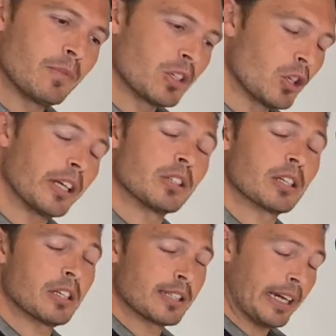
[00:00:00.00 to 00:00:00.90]
cook it
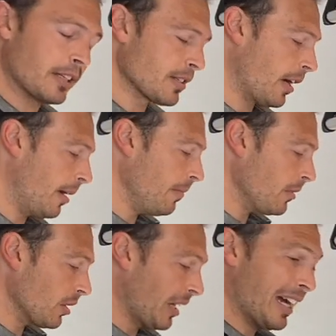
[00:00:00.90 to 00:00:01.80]
a second time,
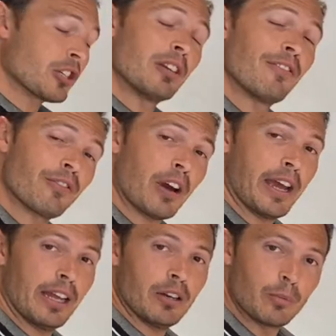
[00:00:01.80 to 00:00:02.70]
we're gonna actually fry it